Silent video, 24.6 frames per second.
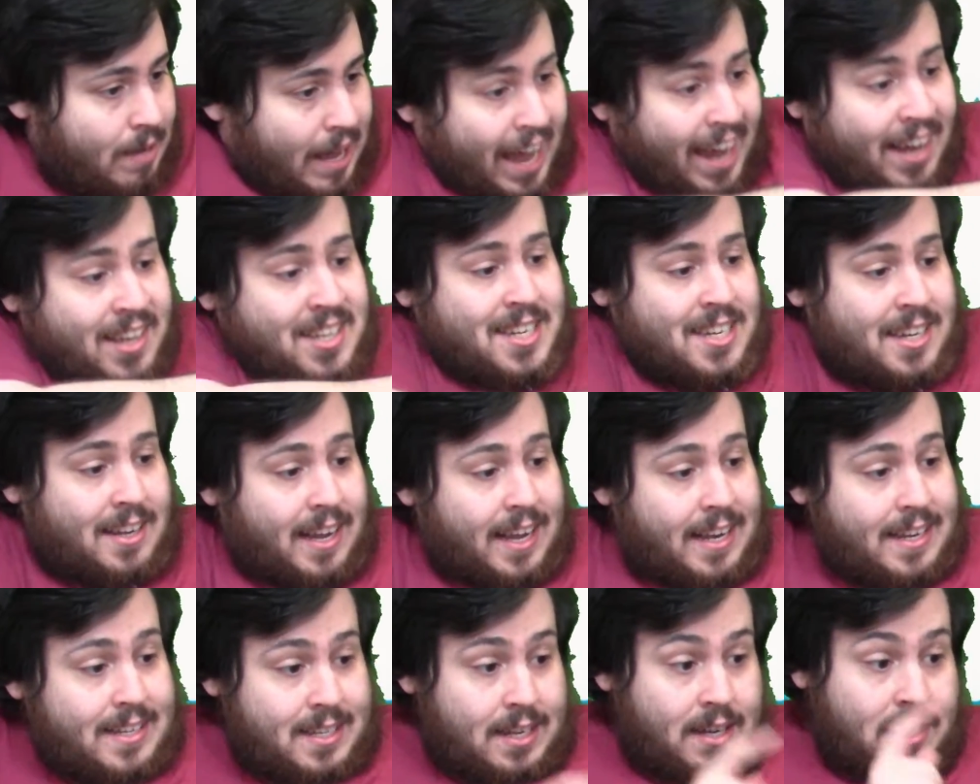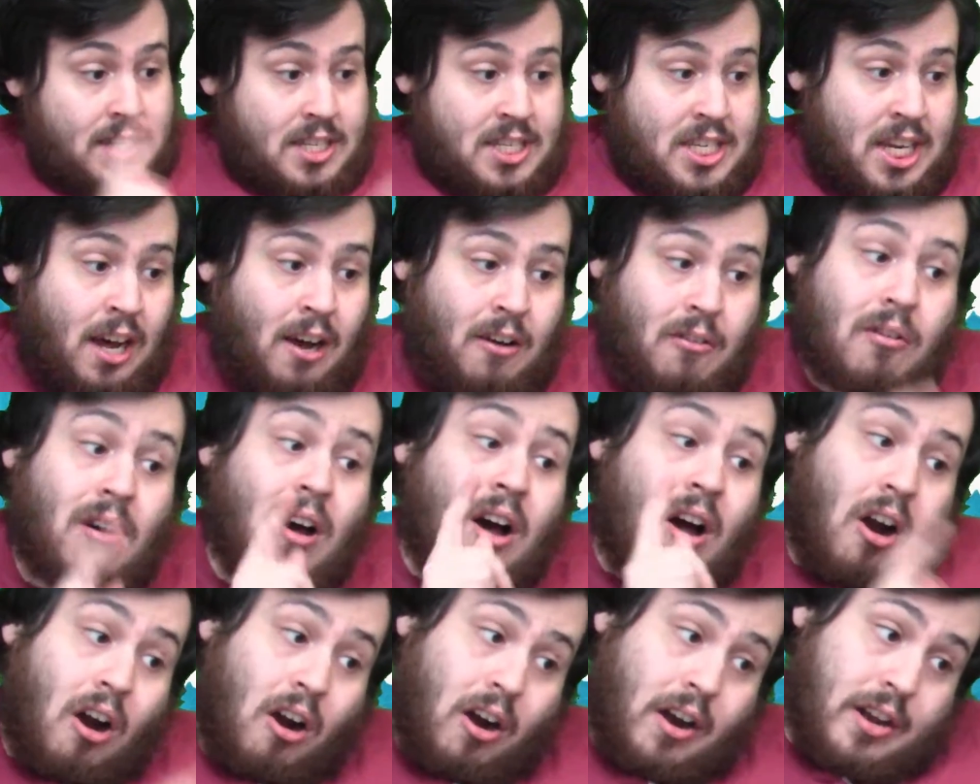Excellent. So,
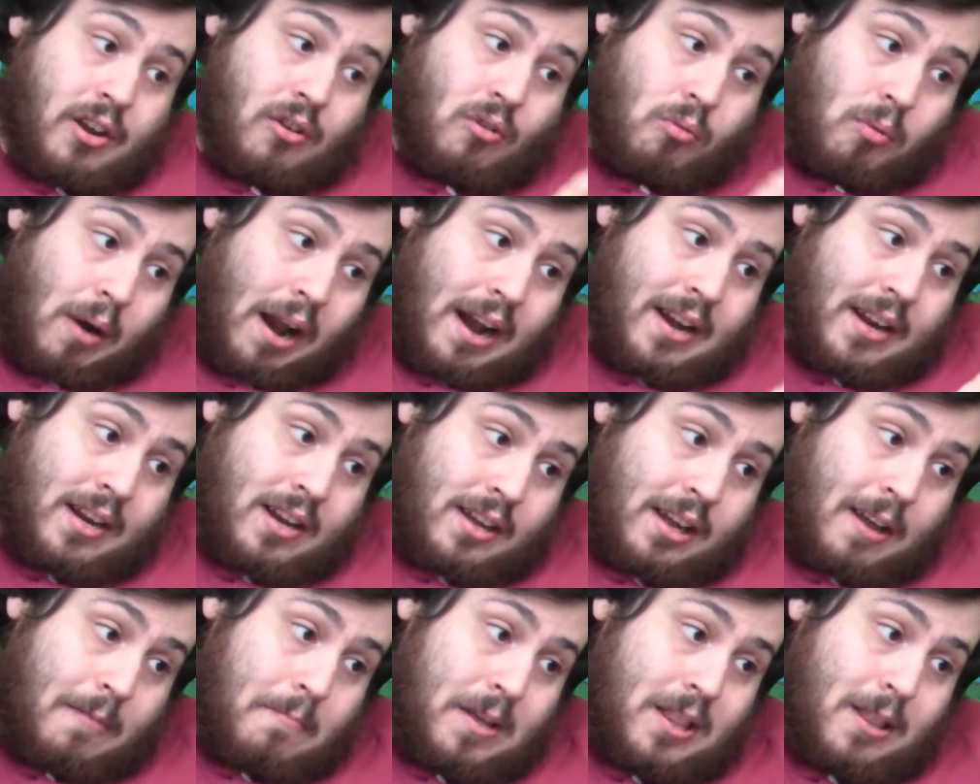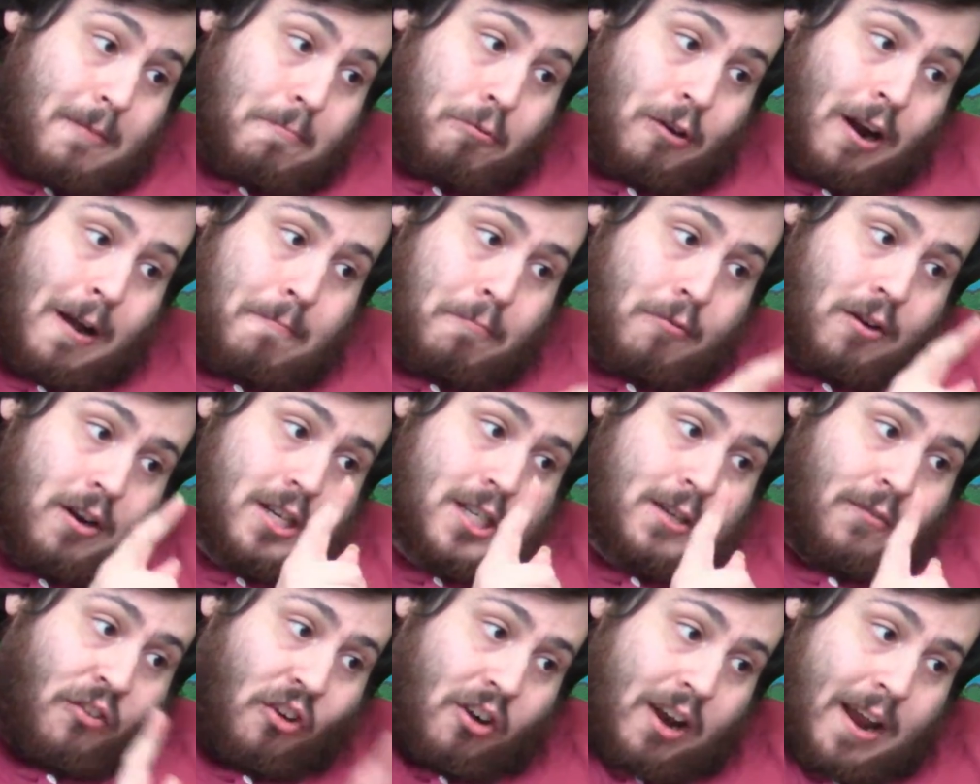are you ready to give me the prompt
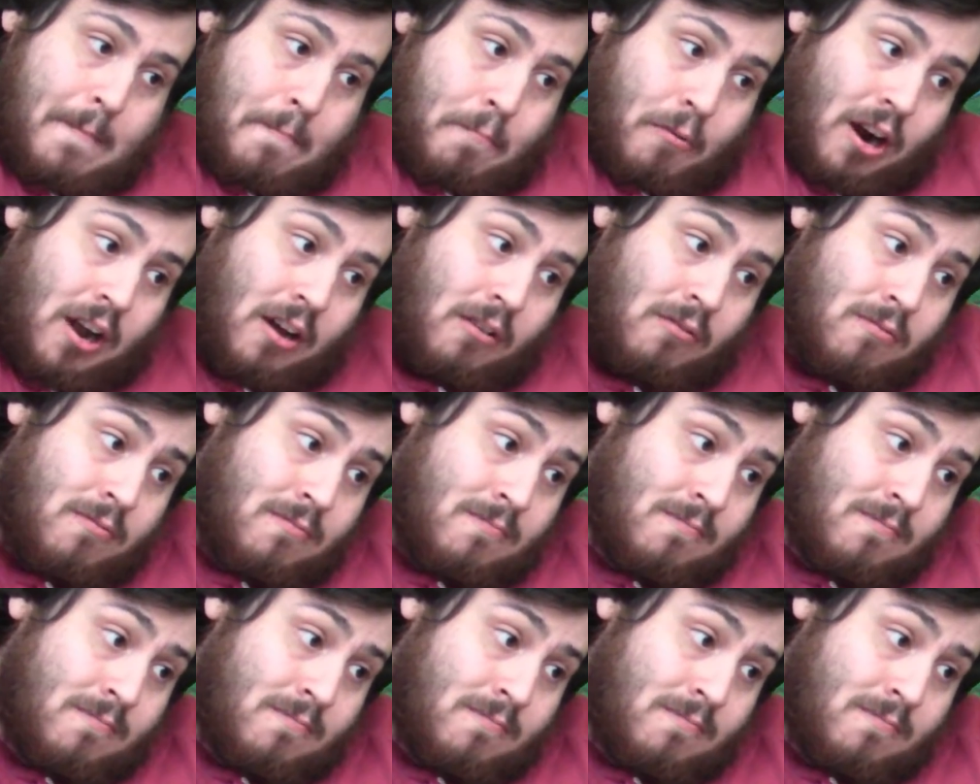words for April?